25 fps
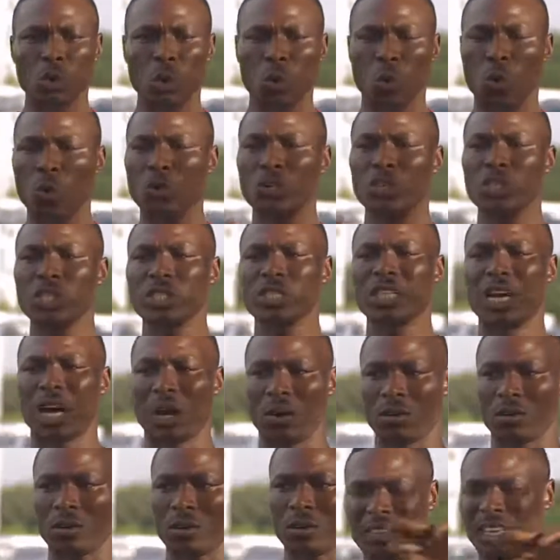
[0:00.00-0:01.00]
hold this
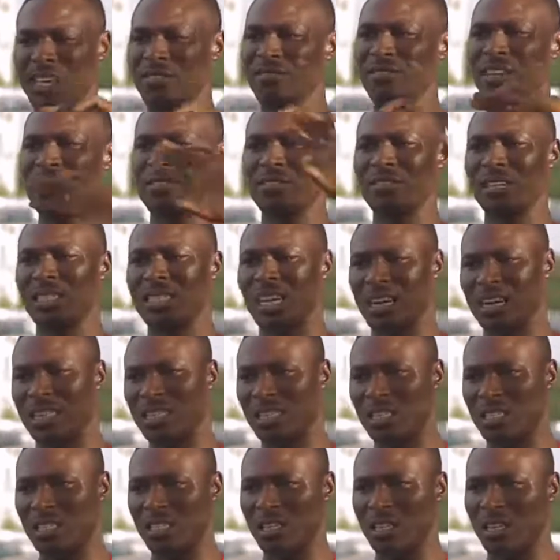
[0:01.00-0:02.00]
down, give the
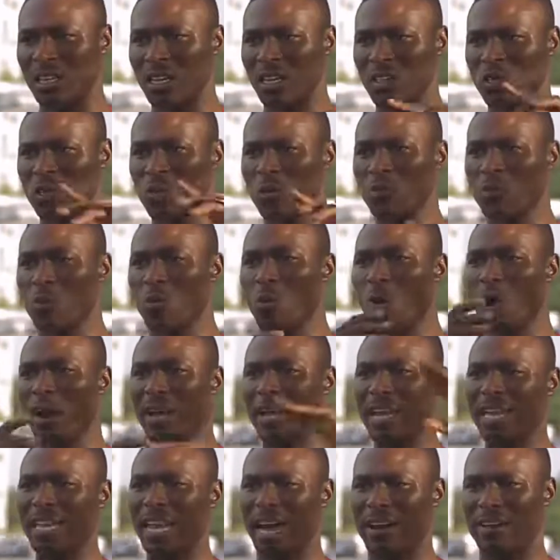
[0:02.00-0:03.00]
guarantee to be
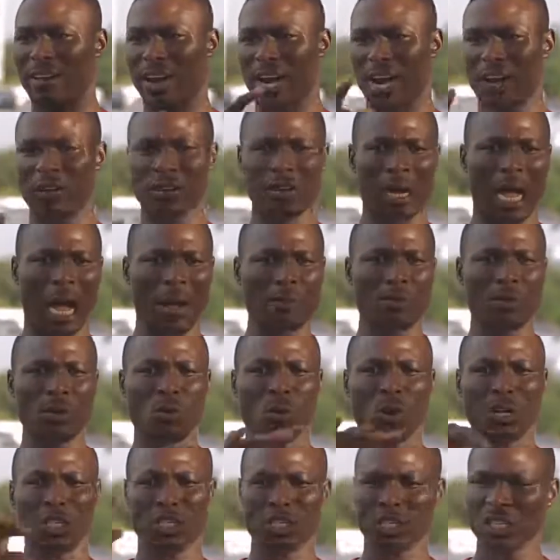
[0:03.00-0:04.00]
walking around and be
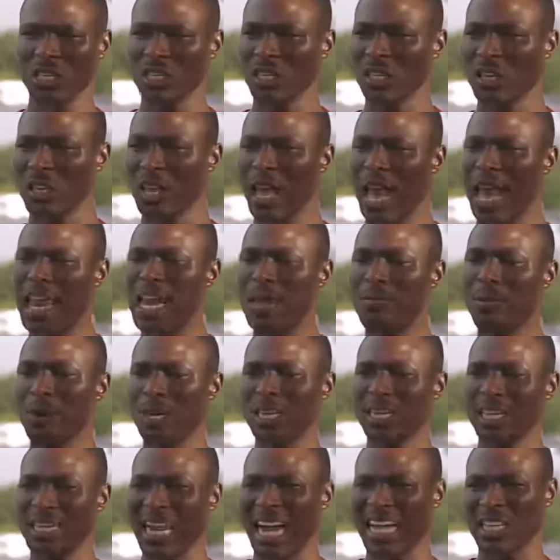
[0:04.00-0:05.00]
watching
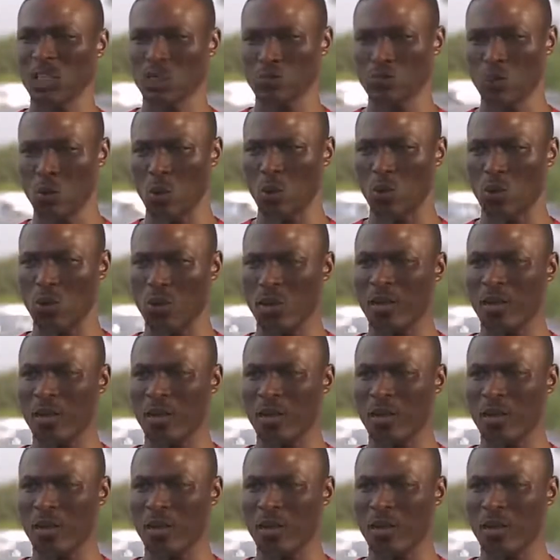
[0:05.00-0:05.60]
anybody that smoke,